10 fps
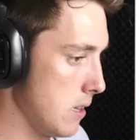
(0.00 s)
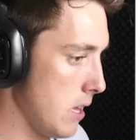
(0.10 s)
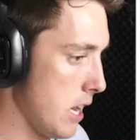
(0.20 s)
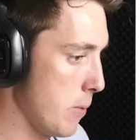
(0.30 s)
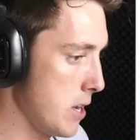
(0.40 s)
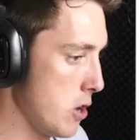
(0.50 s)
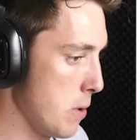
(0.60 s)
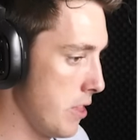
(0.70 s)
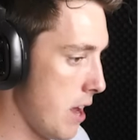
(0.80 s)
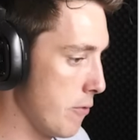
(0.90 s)
Like we do
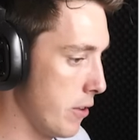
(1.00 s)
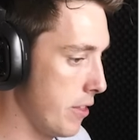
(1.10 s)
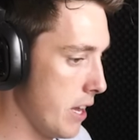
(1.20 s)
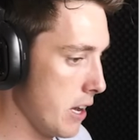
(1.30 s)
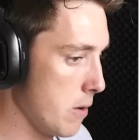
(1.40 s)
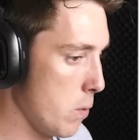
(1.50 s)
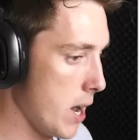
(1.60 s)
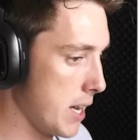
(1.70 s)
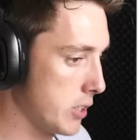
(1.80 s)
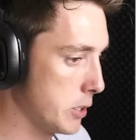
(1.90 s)
with everything, we're
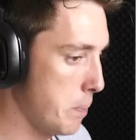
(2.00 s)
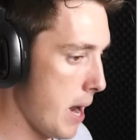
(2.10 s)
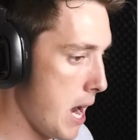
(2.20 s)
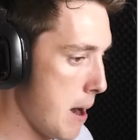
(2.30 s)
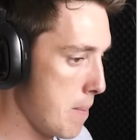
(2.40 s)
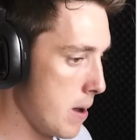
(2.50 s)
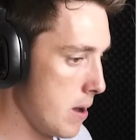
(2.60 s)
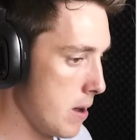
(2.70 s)
gonna spam